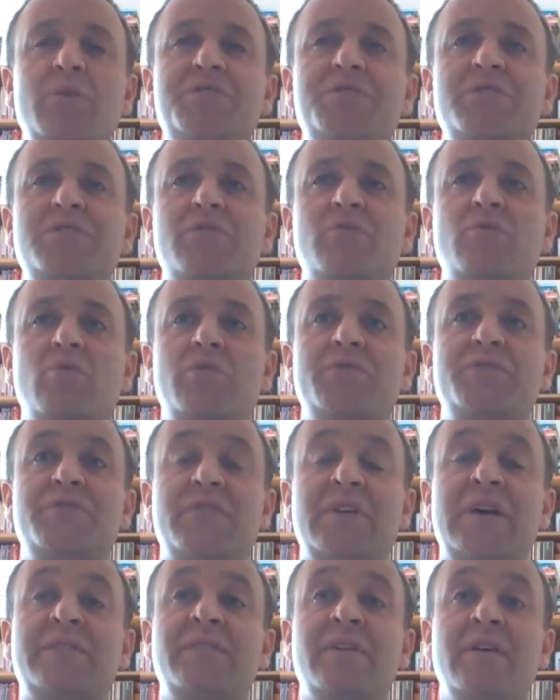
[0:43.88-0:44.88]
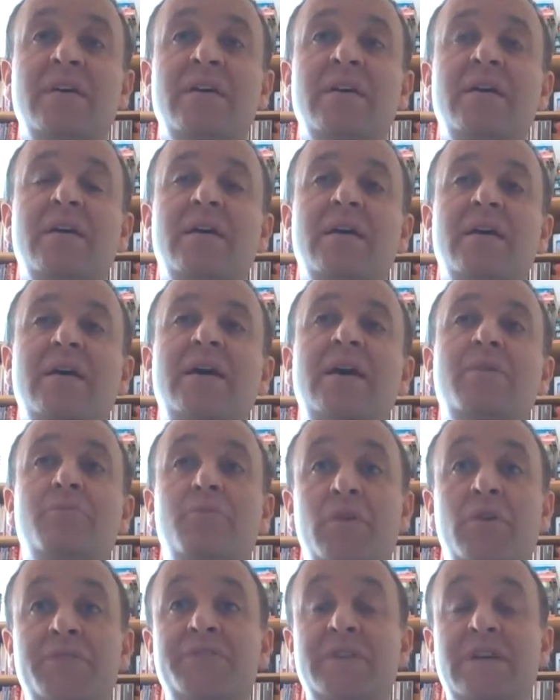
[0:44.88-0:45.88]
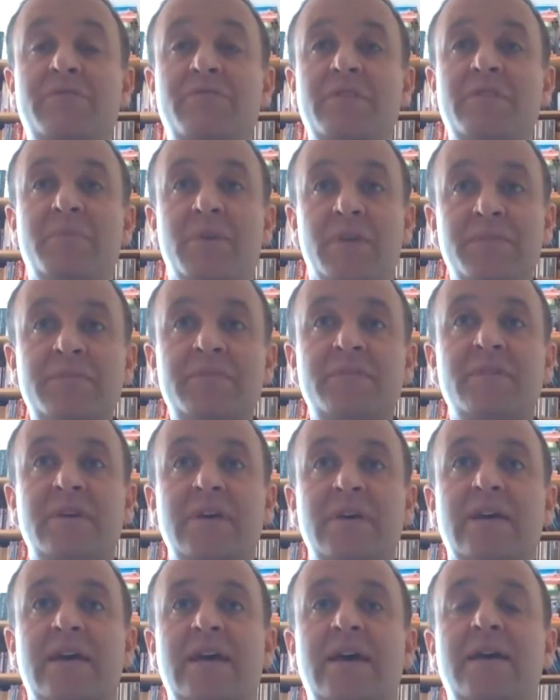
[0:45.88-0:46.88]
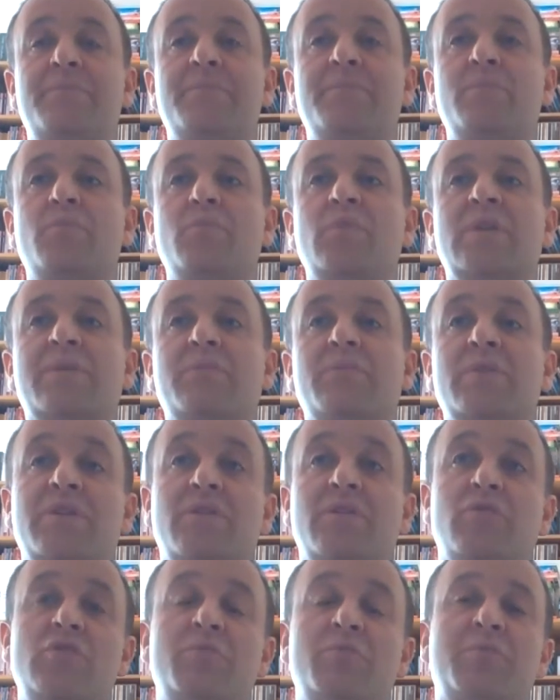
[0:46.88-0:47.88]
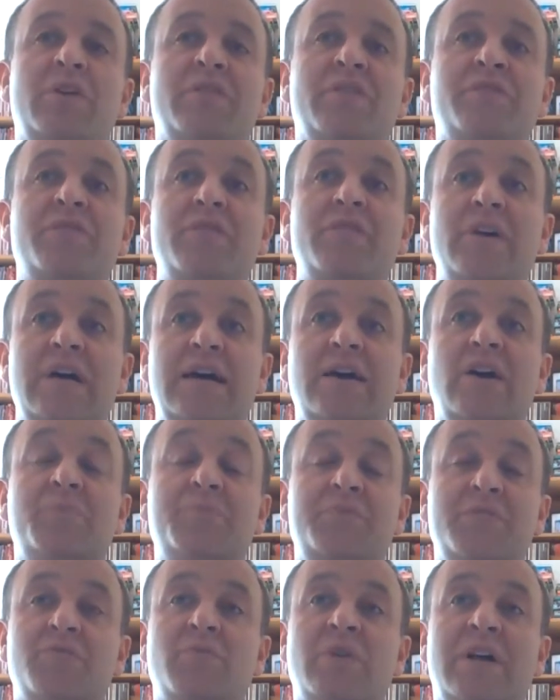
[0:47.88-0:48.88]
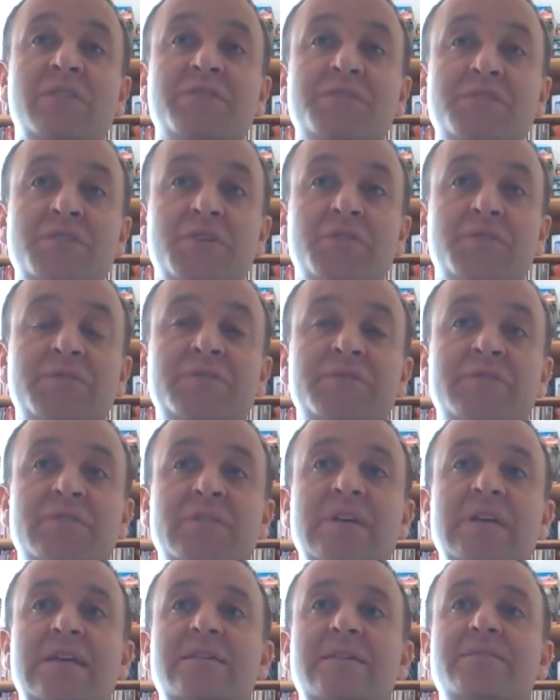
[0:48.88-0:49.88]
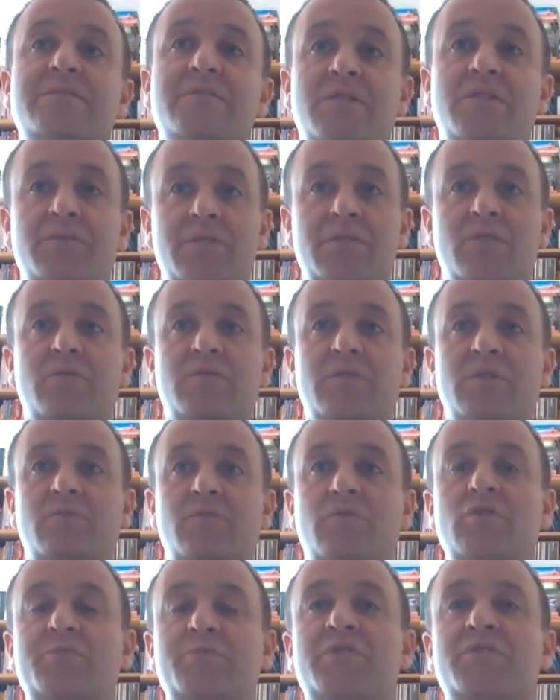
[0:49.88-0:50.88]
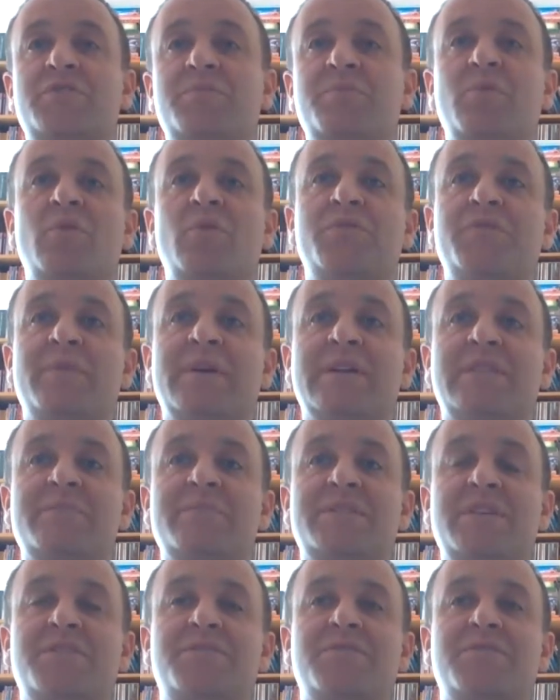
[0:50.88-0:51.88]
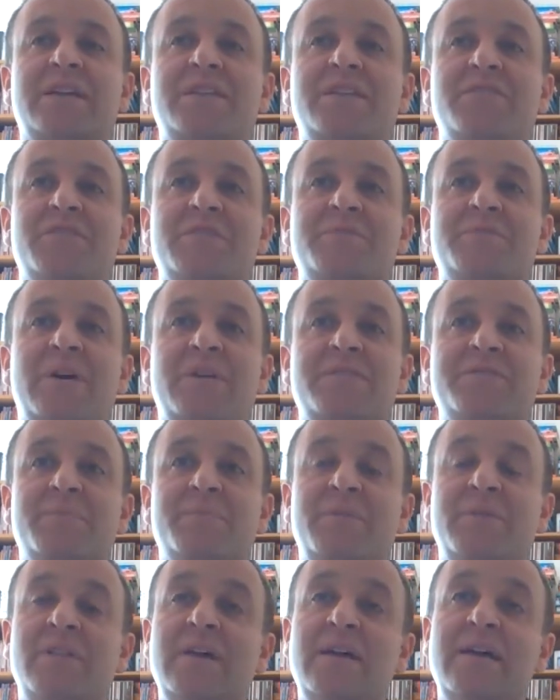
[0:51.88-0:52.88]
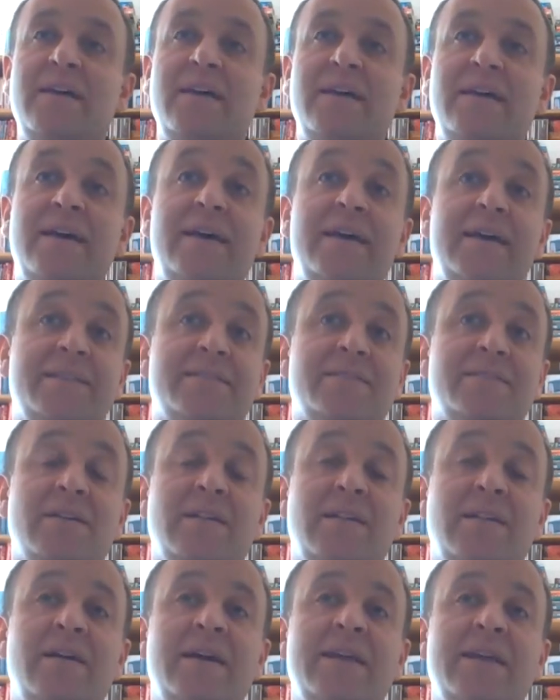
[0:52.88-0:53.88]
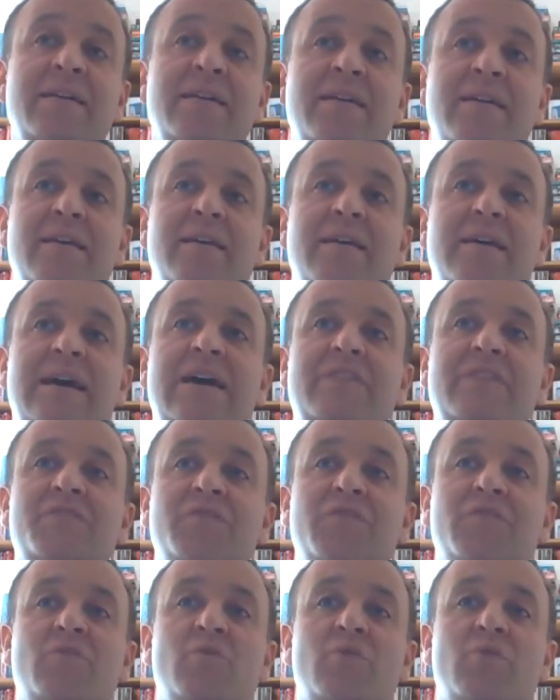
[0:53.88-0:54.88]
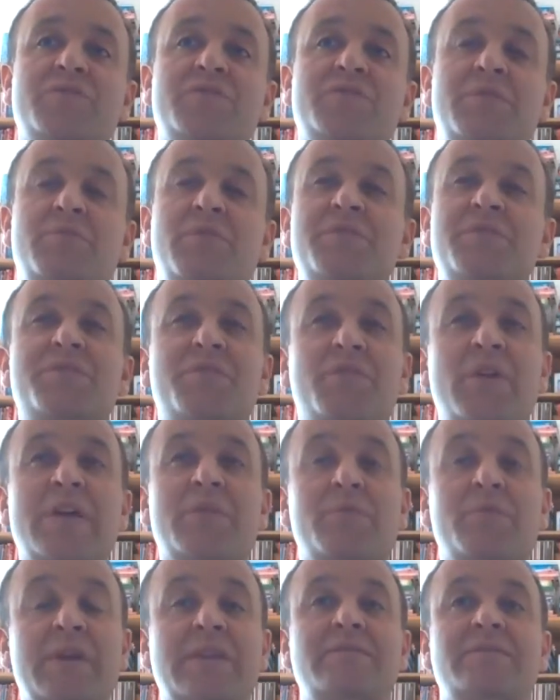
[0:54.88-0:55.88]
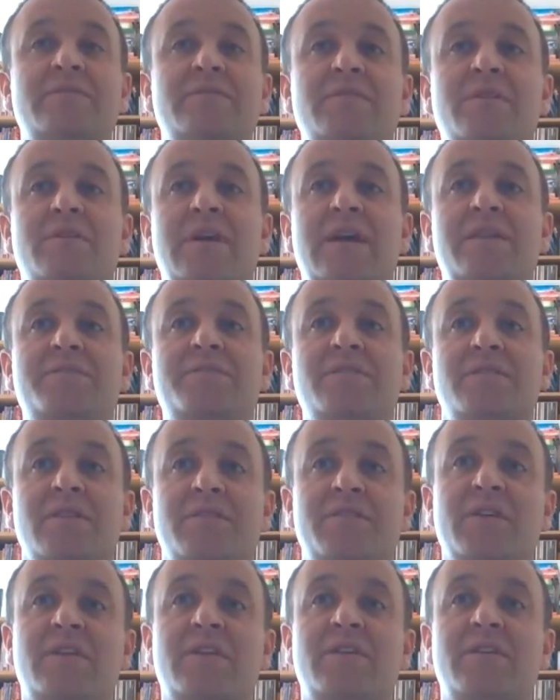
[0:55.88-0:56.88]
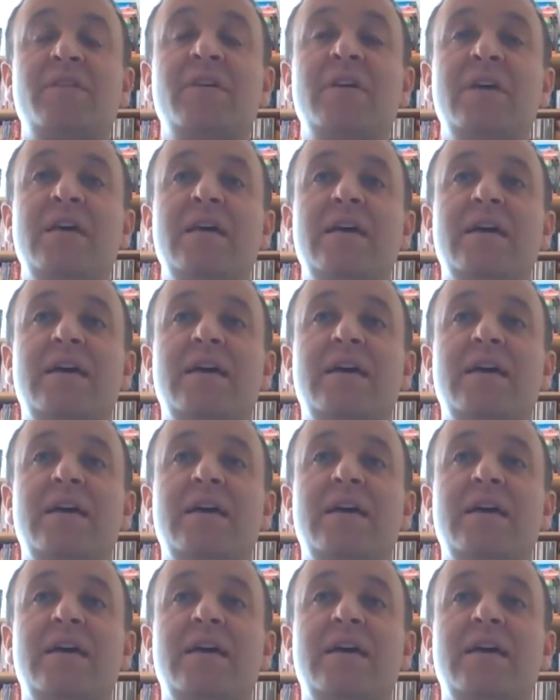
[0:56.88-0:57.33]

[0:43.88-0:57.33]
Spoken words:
which is a course that runs every month with a group of up to 12 students. So the groups are small to make them as interactive as possible. It's online. After the course, it runs for 8 weeks. You get a certificate,